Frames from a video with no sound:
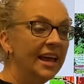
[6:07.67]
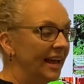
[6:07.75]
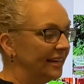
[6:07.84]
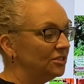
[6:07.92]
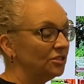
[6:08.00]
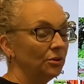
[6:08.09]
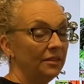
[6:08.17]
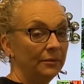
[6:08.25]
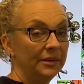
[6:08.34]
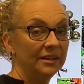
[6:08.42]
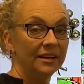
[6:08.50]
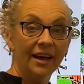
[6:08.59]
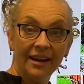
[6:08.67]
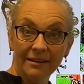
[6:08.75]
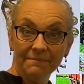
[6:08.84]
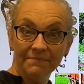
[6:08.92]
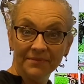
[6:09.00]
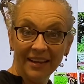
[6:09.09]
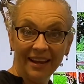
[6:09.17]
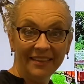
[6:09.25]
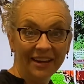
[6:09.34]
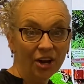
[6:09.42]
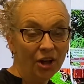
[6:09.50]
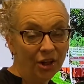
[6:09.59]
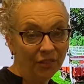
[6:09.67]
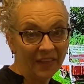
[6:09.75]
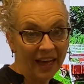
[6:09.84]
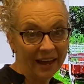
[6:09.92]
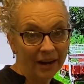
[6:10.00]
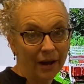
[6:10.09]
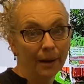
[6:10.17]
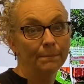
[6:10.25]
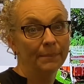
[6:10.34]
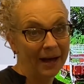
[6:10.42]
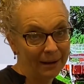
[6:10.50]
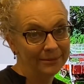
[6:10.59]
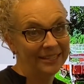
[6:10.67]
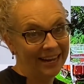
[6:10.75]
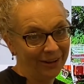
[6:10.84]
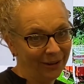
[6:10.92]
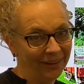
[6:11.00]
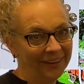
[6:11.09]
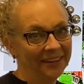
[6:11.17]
And so they would cut it, and they called that a bobtail.